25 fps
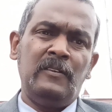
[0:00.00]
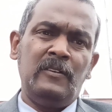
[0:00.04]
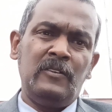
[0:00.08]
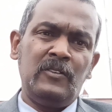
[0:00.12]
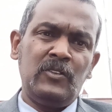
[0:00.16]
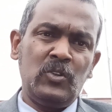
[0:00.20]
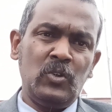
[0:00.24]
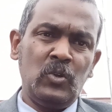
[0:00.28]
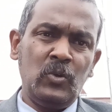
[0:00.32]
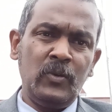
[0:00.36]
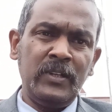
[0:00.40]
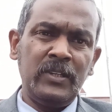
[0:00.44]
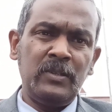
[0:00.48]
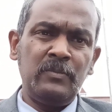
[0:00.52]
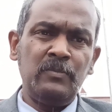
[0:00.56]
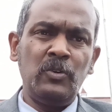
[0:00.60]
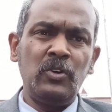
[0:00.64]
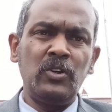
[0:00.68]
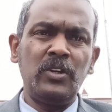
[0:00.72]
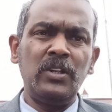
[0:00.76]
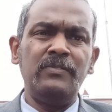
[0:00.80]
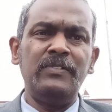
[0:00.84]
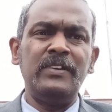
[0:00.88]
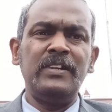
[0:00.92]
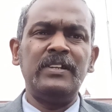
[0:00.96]
So it
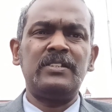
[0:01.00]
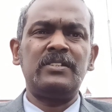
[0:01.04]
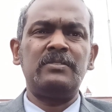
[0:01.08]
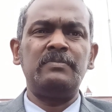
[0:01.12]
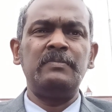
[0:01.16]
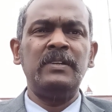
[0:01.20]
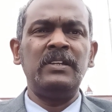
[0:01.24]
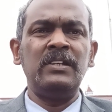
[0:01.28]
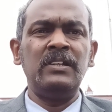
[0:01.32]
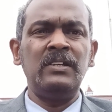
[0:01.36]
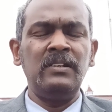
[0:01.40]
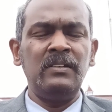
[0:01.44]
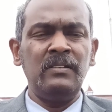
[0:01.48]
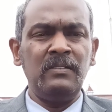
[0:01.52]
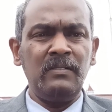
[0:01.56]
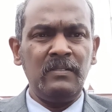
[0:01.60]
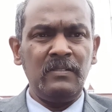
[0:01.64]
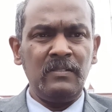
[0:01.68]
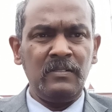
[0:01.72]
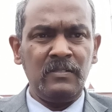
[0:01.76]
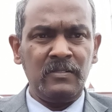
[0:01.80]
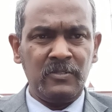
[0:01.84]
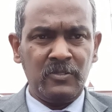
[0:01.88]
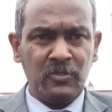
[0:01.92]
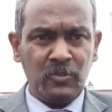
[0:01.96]
motivates me
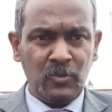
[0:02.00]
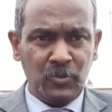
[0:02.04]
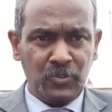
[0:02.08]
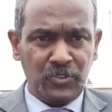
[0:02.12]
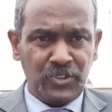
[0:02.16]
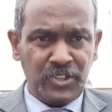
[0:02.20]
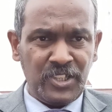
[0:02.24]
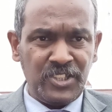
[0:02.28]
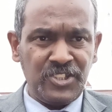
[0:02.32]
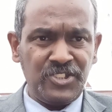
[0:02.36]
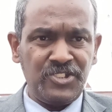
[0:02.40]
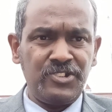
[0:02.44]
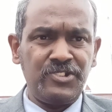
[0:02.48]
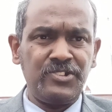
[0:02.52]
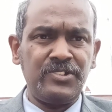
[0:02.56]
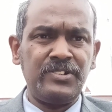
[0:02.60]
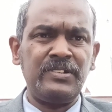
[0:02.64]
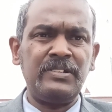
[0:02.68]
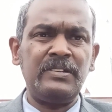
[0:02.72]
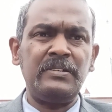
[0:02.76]
to teach